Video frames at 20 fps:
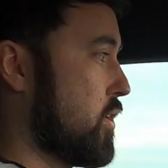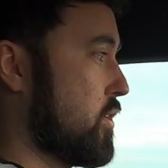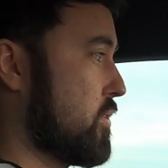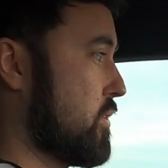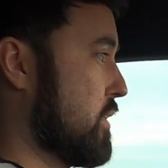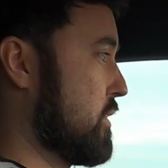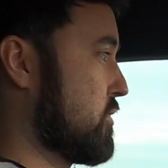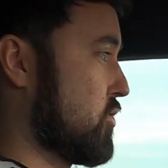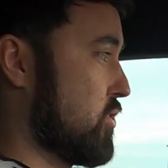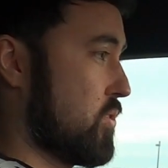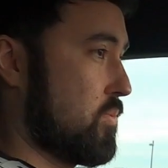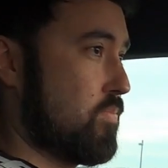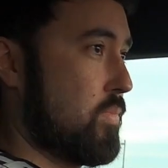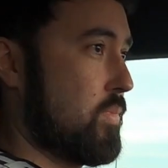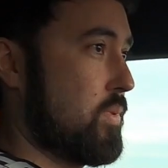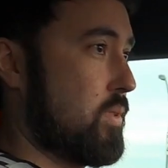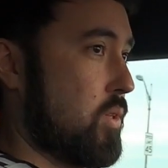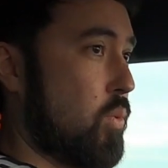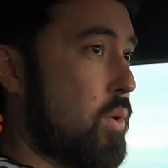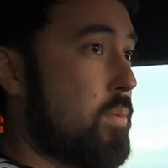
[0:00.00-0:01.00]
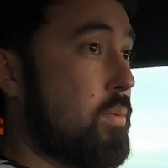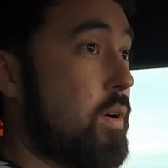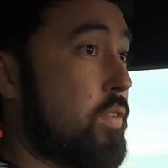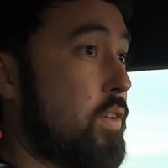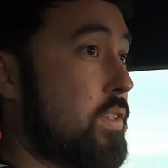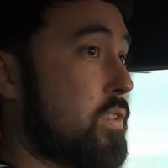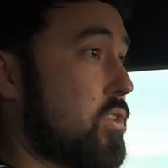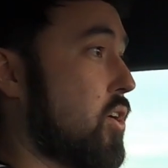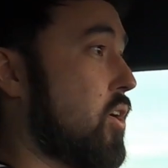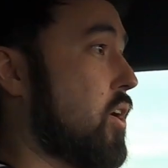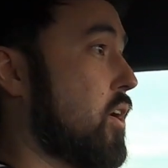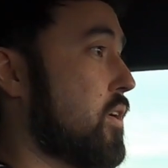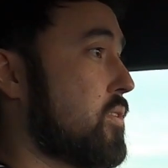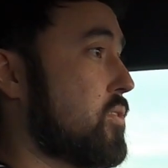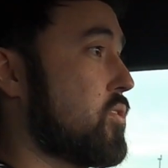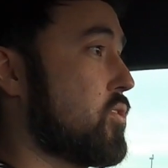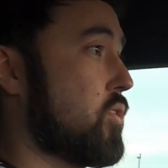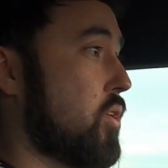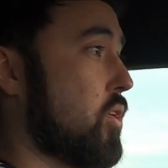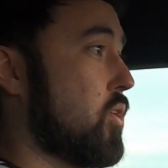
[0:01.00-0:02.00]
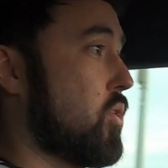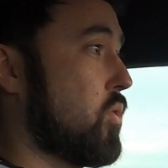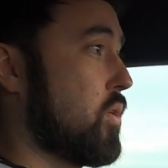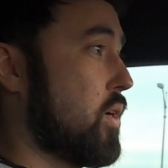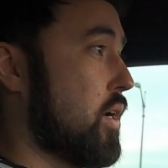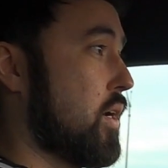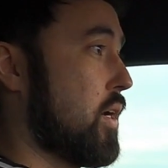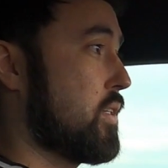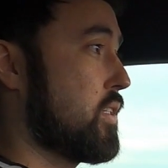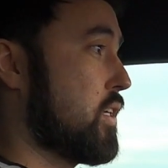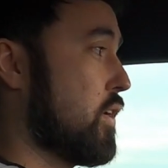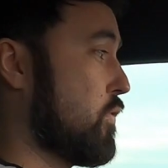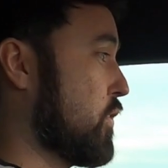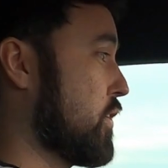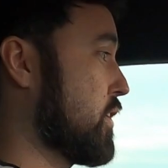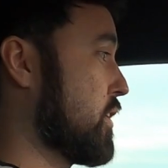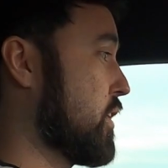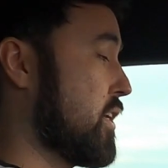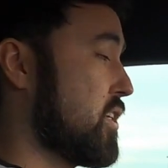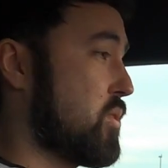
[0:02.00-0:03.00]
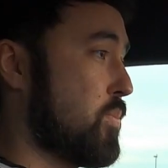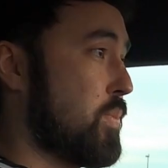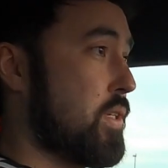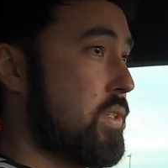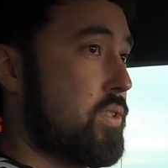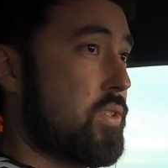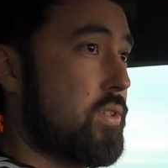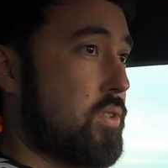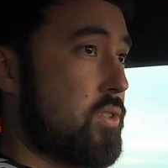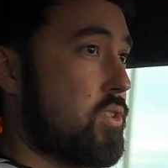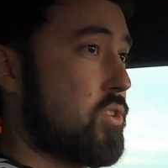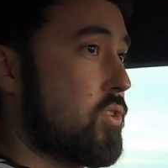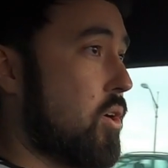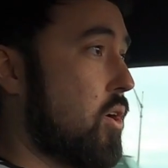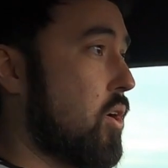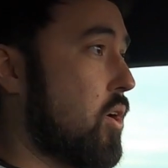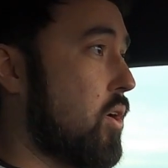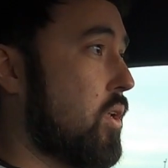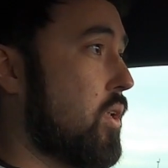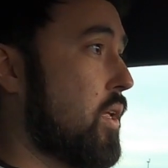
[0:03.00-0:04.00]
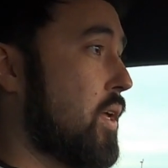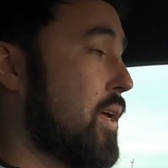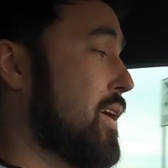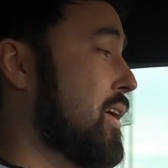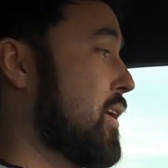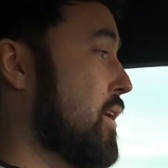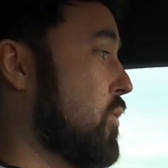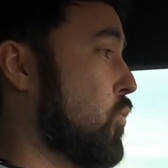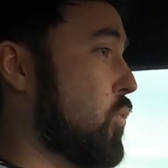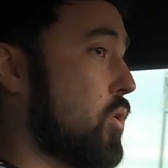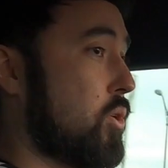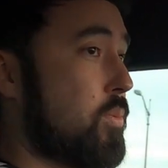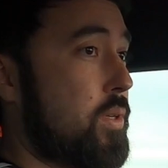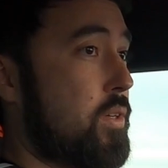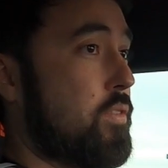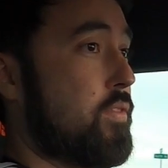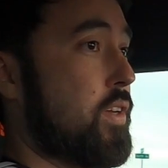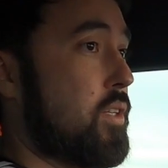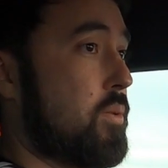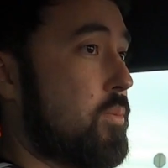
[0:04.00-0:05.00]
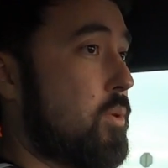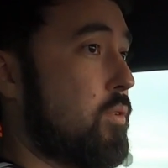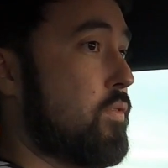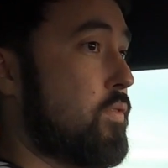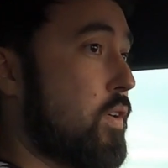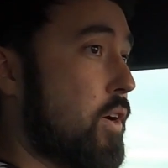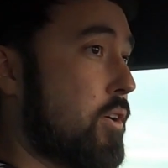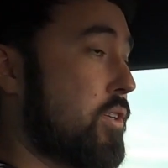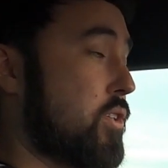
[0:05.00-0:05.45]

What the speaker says: is just, the wind buffeting's gone. So definitely a nice piece to install. Will be available very